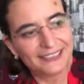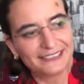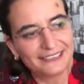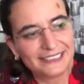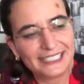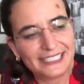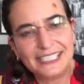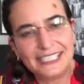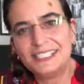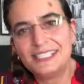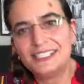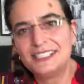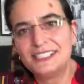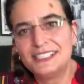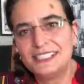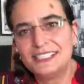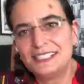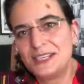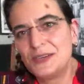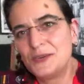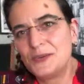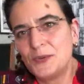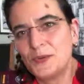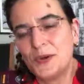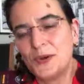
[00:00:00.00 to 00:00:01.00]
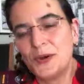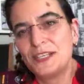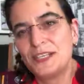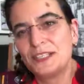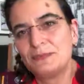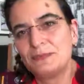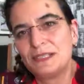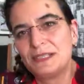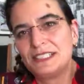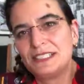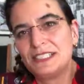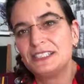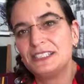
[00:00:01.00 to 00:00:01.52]
diligent as he was,
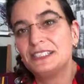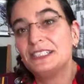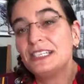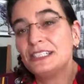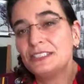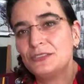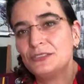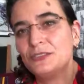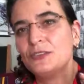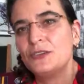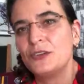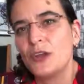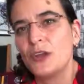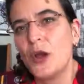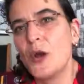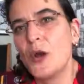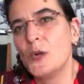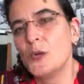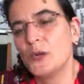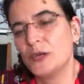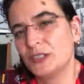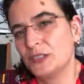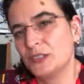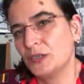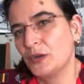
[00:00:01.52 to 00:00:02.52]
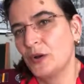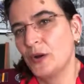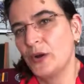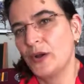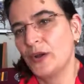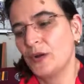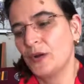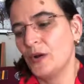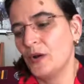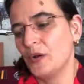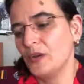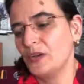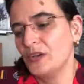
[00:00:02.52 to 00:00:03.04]
but just to know what's
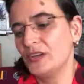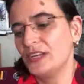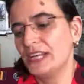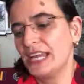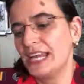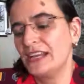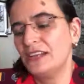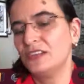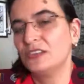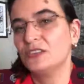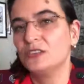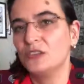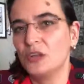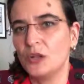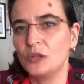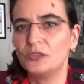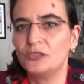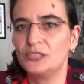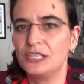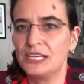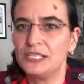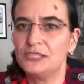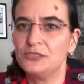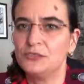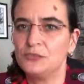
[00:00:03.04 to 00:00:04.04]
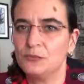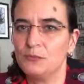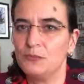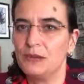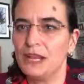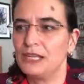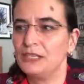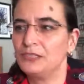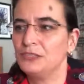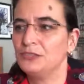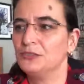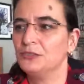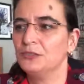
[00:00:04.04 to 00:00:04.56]
going on. You cannot not test your
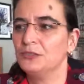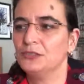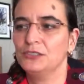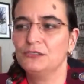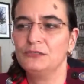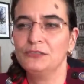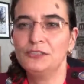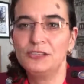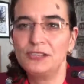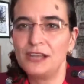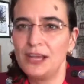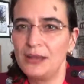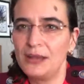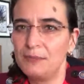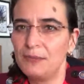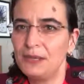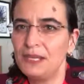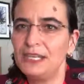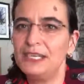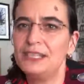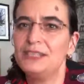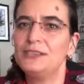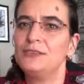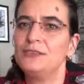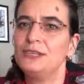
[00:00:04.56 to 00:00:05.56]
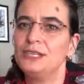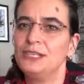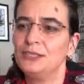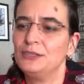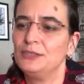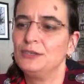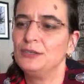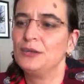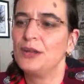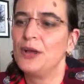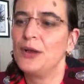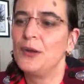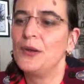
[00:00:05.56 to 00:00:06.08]
blood sugar. If you're diabetic, you need to
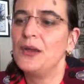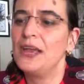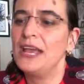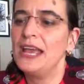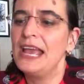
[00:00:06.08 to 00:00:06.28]
know.